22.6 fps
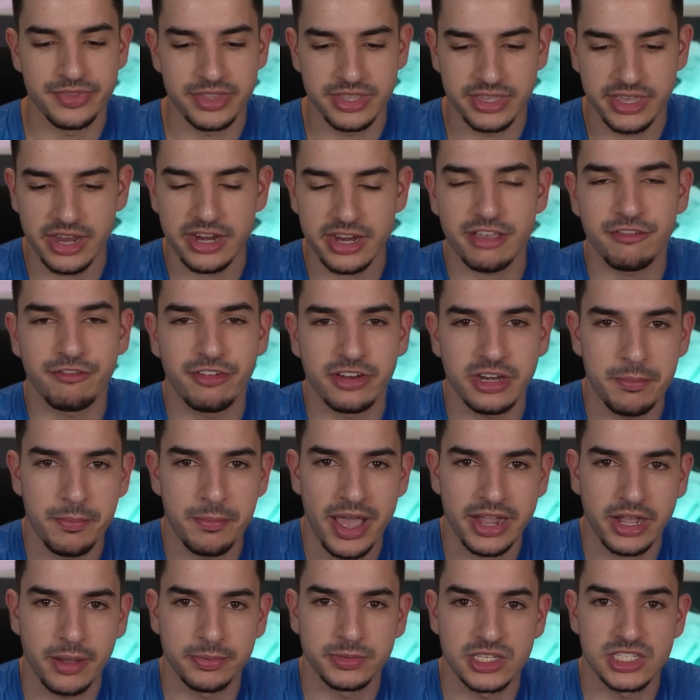getting Vini
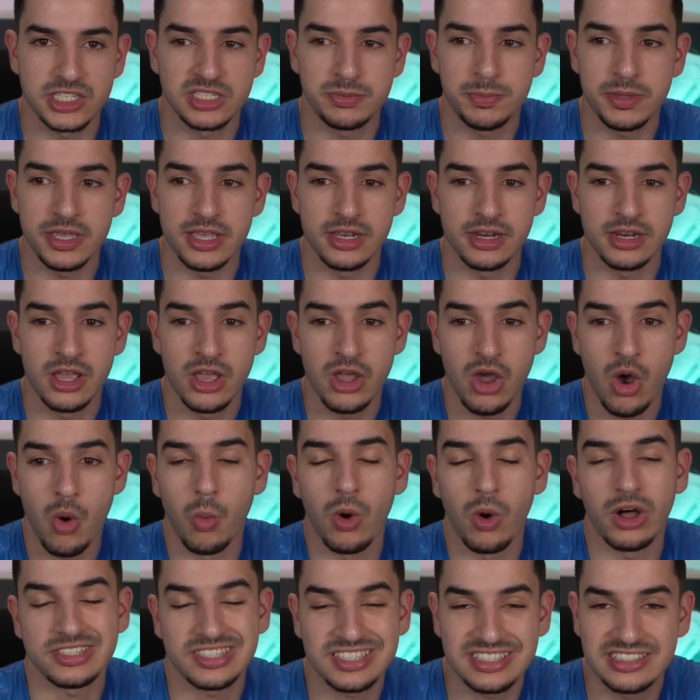back up to speed
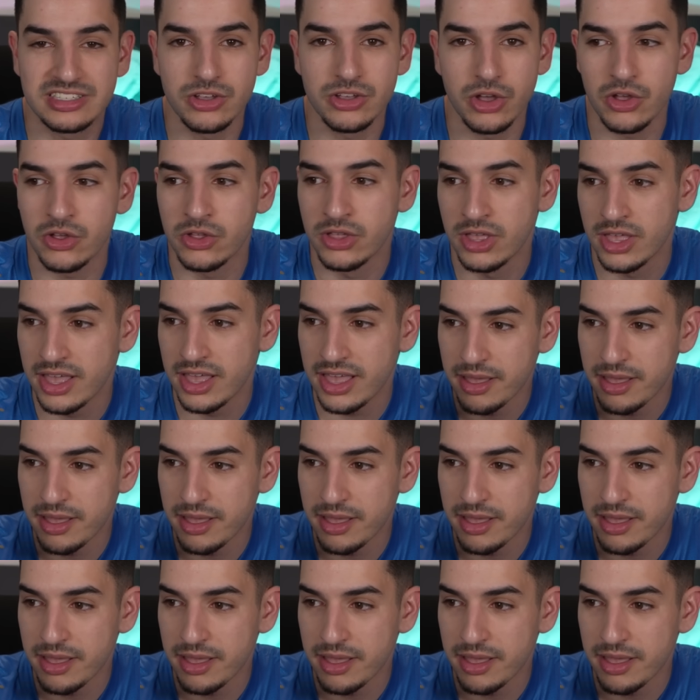while still